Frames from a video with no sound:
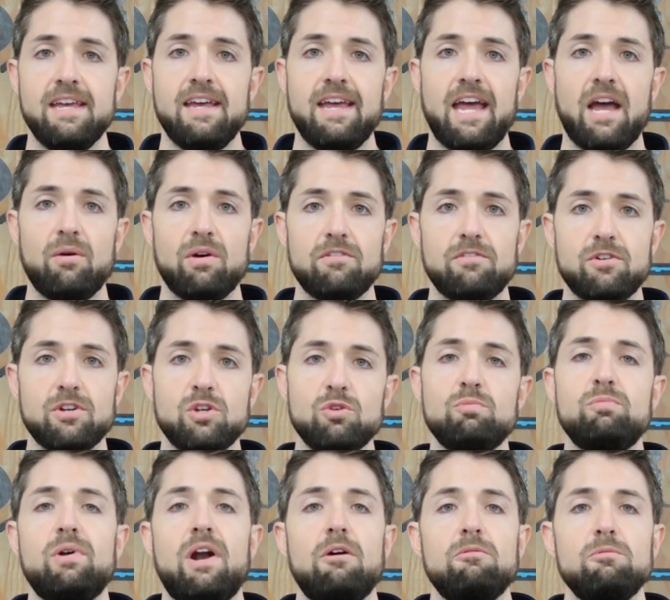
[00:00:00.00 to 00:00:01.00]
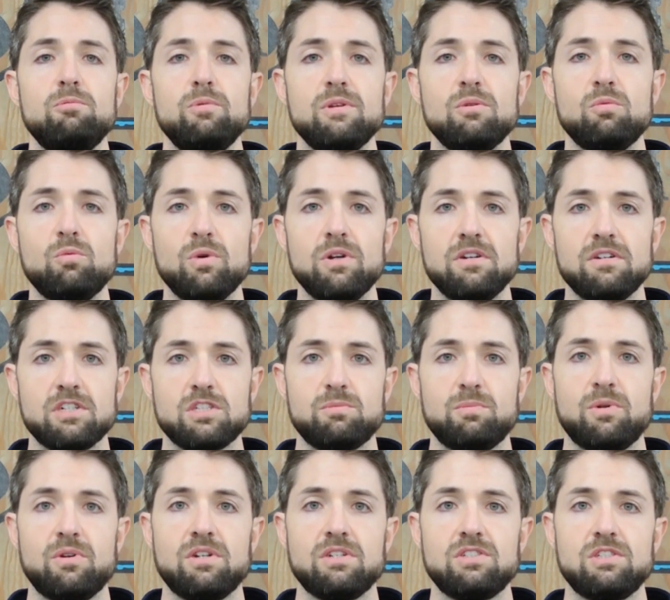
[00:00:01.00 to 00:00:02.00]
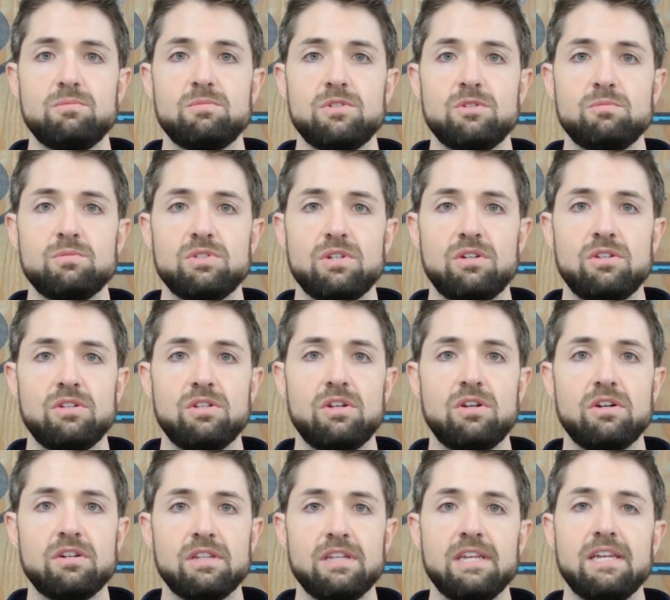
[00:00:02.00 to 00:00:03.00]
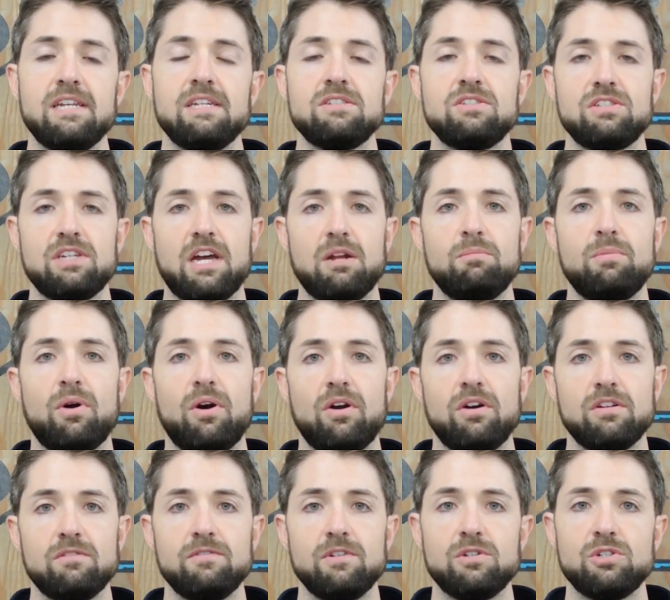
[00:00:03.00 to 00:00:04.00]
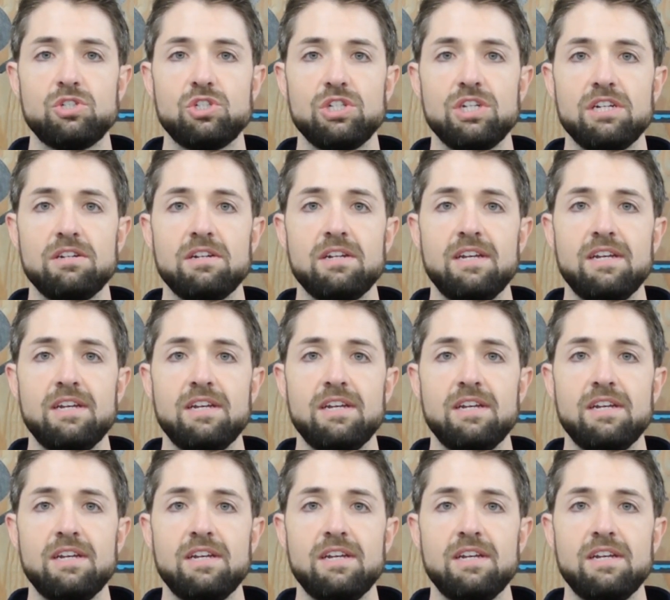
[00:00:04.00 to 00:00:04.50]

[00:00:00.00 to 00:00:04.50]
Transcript: However, you probably will experience symptoms along the inside part of your shin.